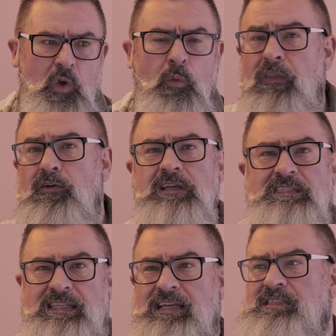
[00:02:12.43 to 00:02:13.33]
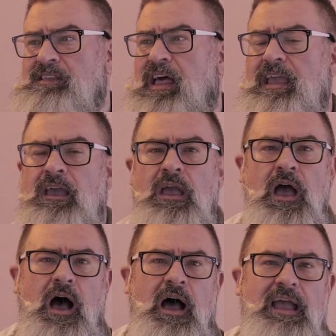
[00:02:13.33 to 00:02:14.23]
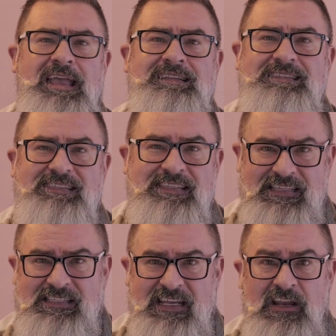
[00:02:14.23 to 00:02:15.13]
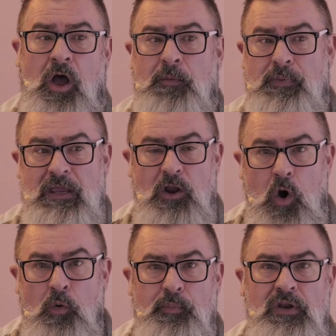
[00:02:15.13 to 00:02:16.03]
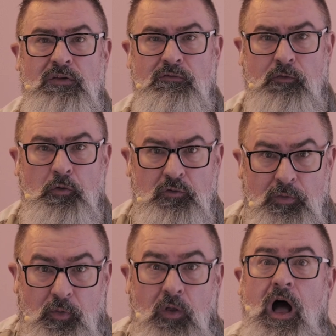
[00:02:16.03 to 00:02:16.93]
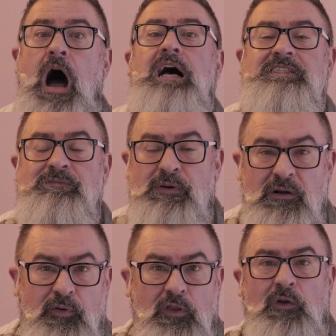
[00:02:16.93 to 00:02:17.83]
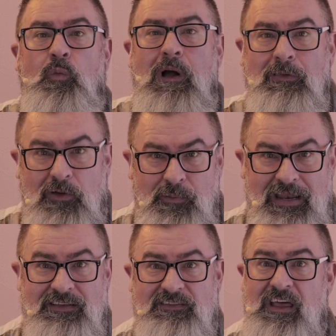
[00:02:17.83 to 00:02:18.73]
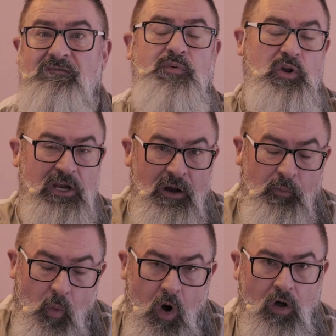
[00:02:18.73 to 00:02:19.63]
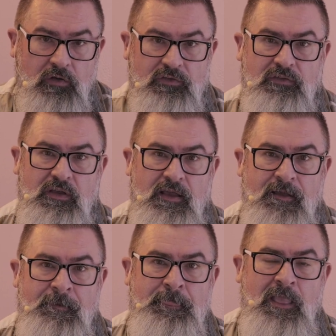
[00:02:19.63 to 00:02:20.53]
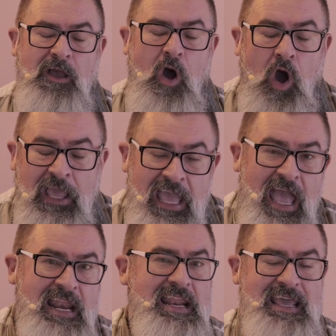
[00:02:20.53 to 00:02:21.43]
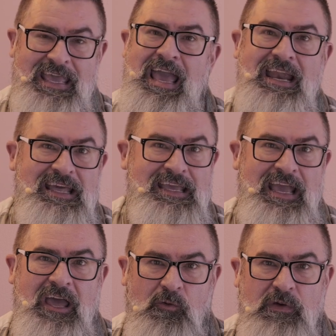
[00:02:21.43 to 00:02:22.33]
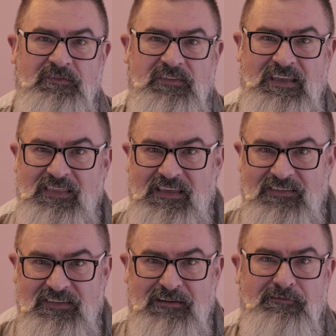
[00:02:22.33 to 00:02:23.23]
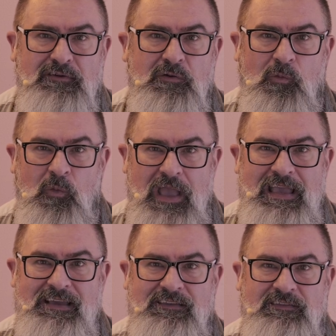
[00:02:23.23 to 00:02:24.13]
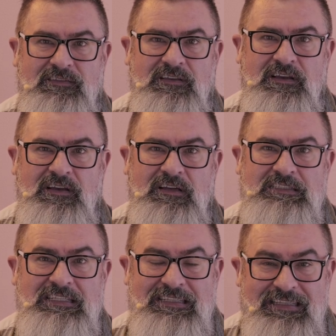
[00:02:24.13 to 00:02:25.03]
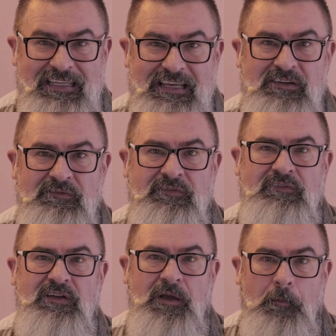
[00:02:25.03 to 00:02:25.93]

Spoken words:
Whether it's things like insisting on being open and vulnerable, hospitable and welcoming instead of putting up walls. Again and again and again, we've seen these different ways to live